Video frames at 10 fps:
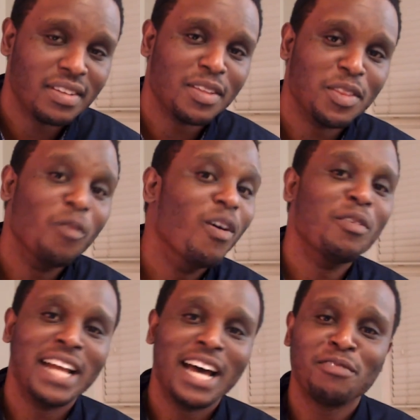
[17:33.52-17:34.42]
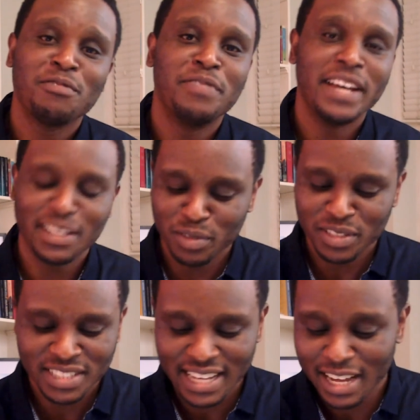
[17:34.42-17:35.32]
The one without faith
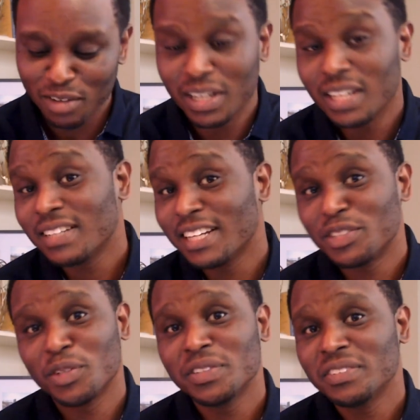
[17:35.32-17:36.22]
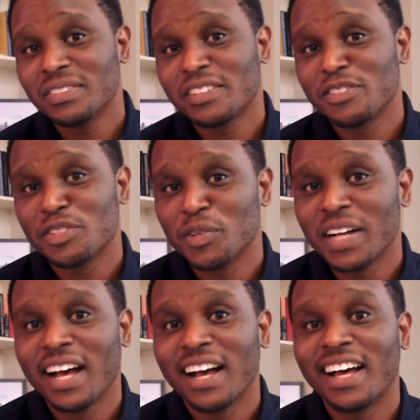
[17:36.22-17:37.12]
will say, well, I told you there's no
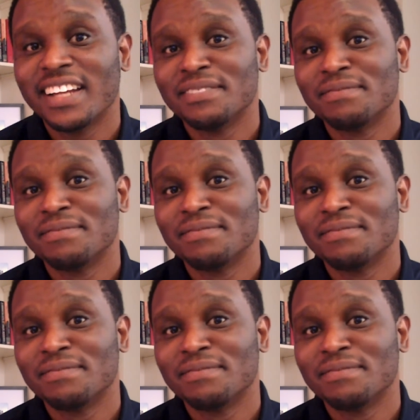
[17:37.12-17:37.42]
God.